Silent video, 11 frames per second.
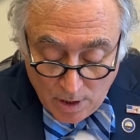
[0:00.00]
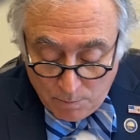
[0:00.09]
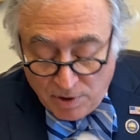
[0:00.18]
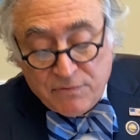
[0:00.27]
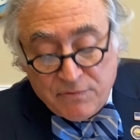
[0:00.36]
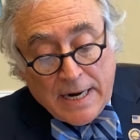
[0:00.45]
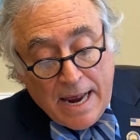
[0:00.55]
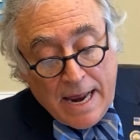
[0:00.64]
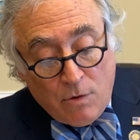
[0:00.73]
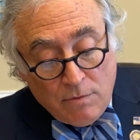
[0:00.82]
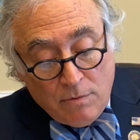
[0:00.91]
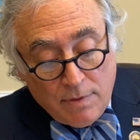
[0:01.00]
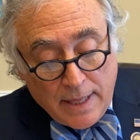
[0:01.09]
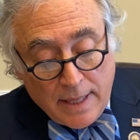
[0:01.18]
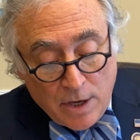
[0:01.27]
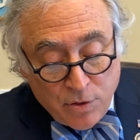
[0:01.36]
But for now,
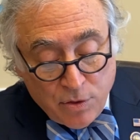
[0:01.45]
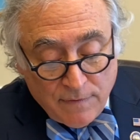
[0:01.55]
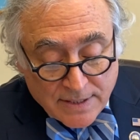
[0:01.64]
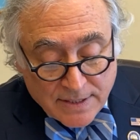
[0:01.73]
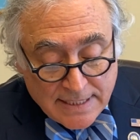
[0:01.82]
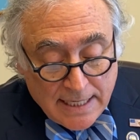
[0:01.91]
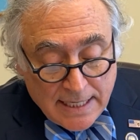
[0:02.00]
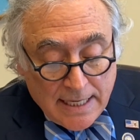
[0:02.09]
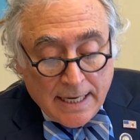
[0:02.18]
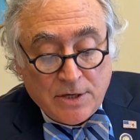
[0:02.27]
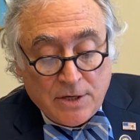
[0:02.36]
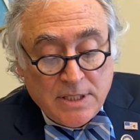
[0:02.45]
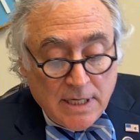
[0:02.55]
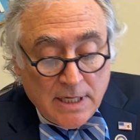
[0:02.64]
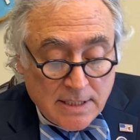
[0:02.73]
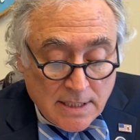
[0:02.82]
the health of our city and our
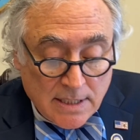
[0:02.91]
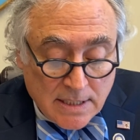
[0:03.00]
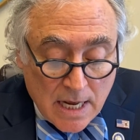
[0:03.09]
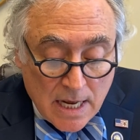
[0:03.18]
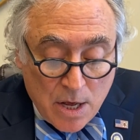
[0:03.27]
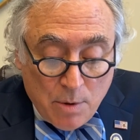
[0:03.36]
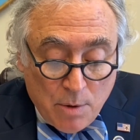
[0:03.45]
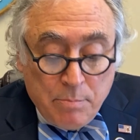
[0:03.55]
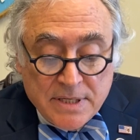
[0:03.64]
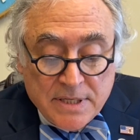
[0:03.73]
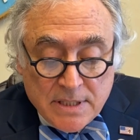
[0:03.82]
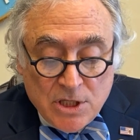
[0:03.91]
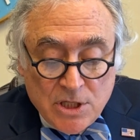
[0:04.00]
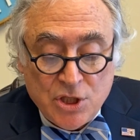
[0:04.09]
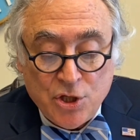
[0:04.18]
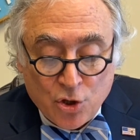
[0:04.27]
citizens,
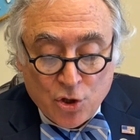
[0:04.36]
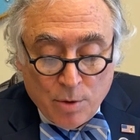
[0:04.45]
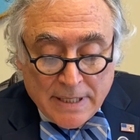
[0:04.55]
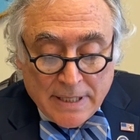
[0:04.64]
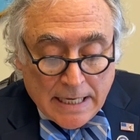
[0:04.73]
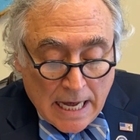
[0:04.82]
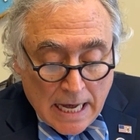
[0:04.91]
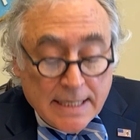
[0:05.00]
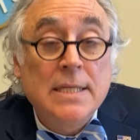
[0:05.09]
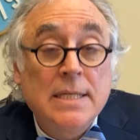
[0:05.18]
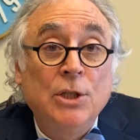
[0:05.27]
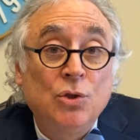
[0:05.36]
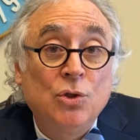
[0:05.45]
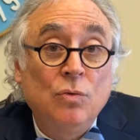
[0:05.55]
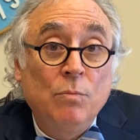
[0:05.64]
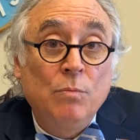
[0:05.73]
businesses determined not
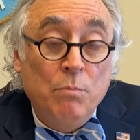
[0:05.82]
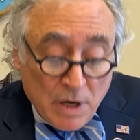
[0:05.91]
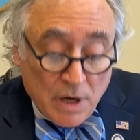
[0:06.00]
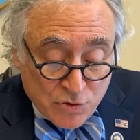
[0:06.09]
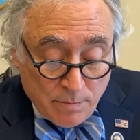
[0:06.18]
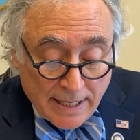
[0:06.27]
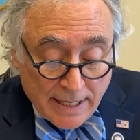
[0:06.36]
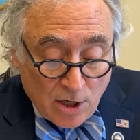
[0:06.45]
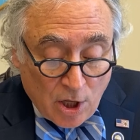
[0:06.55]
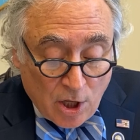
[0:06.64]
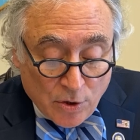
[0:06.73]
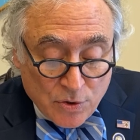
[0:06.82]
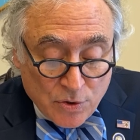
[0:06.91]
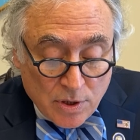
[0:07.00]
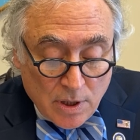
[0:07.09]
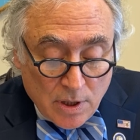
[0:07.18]
essential must remain
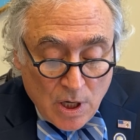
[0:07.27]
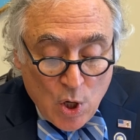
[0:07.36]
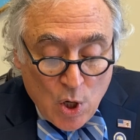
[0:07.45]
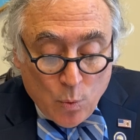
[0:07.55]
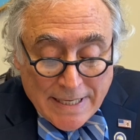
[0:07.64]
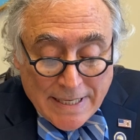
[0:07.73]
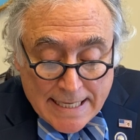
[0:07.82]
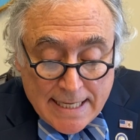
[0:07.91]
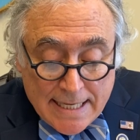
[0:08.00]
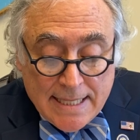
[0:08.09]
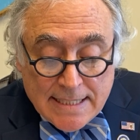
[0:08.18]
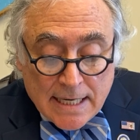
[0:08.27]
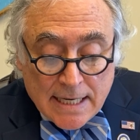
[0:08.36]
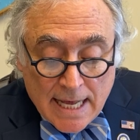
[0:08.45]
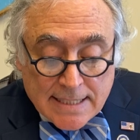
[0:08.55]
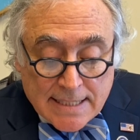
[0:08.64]
closed. We need these
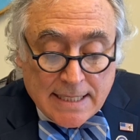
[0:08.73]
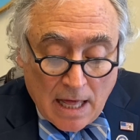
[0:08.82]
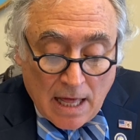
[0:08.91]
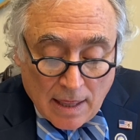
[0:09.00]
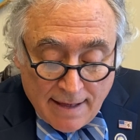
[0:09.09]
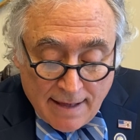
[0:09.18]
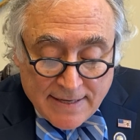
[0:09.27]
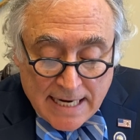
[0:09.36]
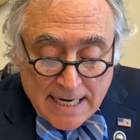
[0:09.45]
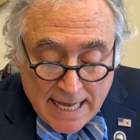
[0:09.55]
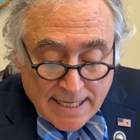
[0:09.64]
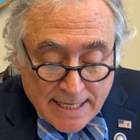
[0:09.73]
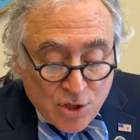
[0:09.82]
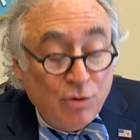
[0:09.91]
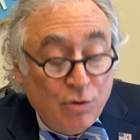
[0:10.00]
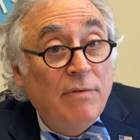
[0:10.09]
next 11 days
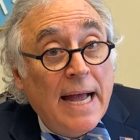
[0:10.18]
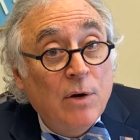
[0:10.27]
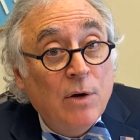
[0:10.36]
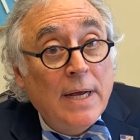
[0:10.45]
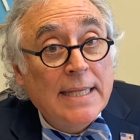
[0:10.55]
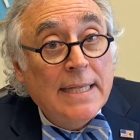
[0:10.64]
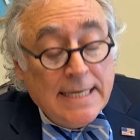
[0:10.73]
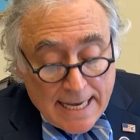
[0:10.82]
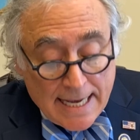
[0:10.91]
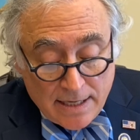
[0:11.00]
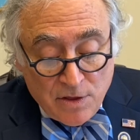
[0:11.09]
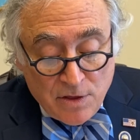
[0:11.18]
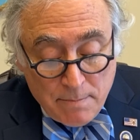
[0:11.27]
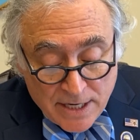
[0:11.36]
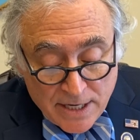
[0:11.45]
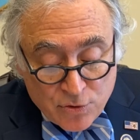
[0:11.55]
to evaluate the data, the
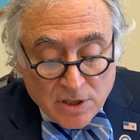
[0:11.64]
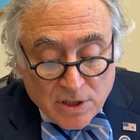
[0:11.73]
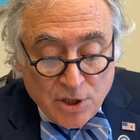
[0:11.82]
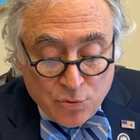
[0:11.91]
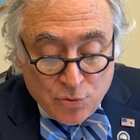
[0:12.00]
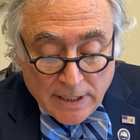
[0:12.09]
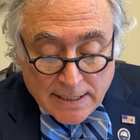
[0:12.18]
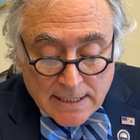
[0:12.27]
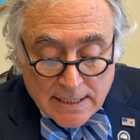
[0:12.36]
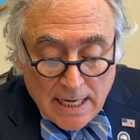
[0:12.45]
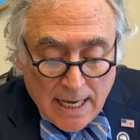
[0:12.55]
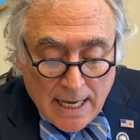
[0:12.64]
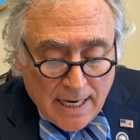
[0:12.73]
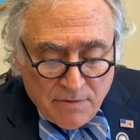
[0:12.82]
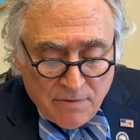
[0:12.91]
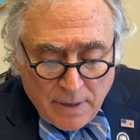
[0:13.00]
metrics, the trends,
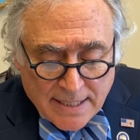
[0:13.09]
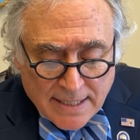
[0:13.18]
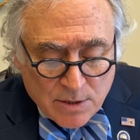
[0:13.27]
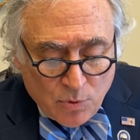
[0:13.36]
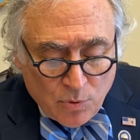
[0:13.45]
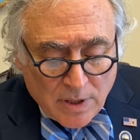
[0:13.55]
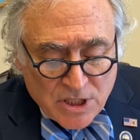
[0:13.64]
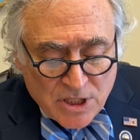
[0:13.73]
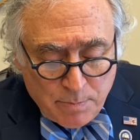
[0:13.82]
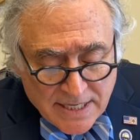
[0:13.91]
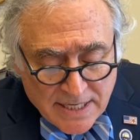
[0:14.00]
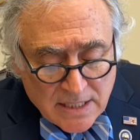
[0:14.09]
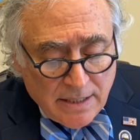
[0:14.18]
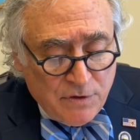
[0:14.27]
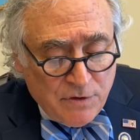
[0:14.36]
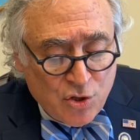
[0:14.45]
and if possible,
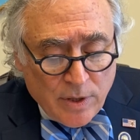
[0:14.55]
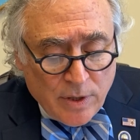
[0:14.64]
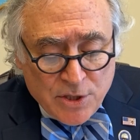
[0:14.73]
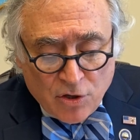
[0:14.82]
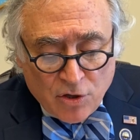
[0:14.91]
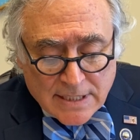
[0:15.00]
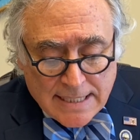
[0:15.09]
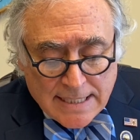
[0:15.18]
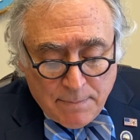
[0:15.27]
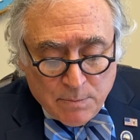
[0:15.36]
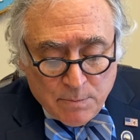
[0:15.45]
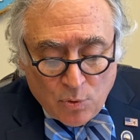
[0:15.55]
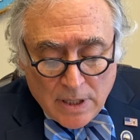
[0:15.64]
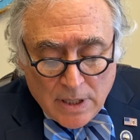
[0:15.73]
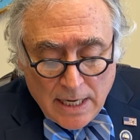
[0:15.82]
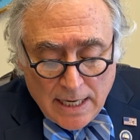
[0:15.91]
especially if the trends are
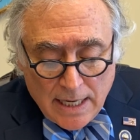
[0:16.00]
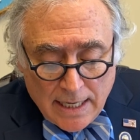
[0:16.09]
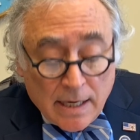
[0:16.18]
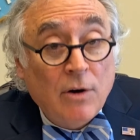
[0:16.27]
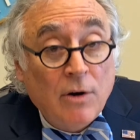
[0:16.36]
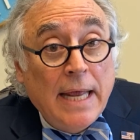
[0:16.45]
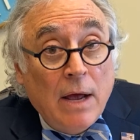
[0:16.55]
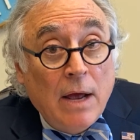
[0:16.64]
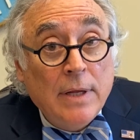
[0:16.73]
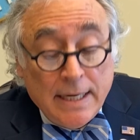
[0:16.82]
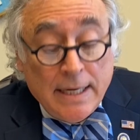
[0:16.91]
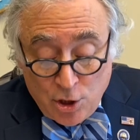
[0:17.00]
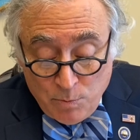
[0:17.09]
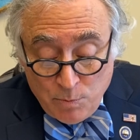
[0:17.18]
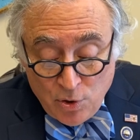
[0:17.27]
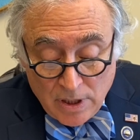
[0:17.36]
acceptable in our county and
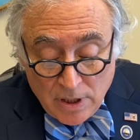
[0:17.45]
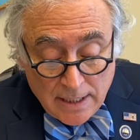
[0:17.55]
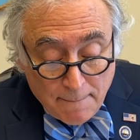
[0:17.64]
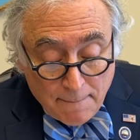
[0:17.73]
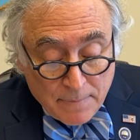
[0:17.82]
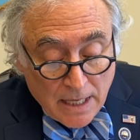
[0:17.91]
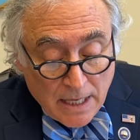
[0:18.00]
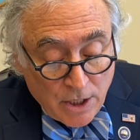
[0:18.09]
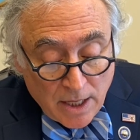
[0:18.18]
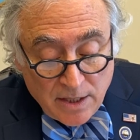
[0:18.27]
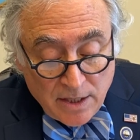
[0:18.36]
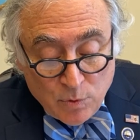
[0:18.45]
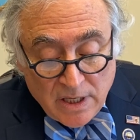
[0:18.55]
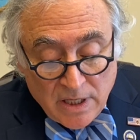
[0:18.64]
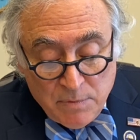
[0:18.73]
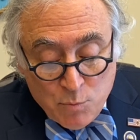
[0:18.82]
community, nothing
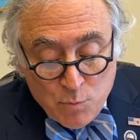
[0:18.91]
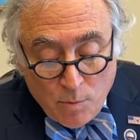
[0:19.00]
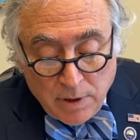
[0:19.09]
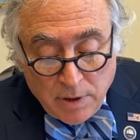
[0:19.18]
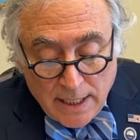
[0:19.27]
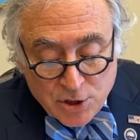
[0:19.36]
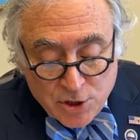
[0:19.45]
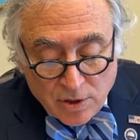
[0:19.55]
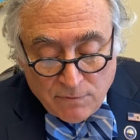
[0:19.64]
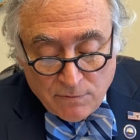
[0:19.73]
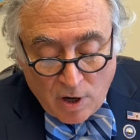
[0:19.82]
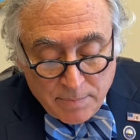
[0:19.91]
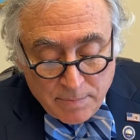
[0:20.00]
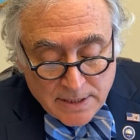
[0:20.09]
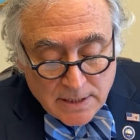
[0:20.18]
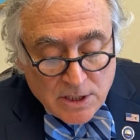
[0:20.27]
would give me more pleasure than for our
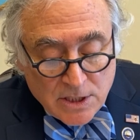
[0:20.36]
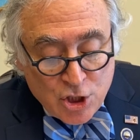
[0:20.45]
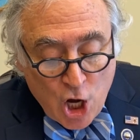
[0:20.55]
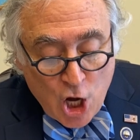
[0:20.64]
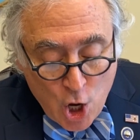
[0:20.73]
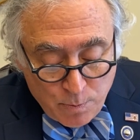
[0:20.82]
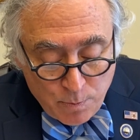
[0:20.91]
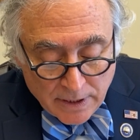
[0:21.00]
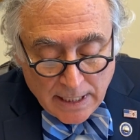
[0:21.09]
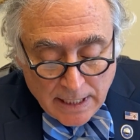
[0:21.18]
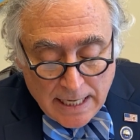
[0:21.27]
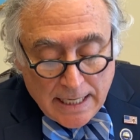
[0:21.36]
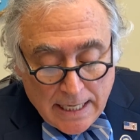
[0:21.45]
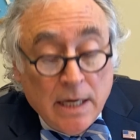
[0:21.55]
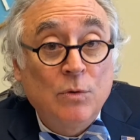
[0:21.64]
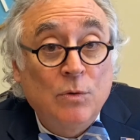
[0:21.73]
businesses to open in a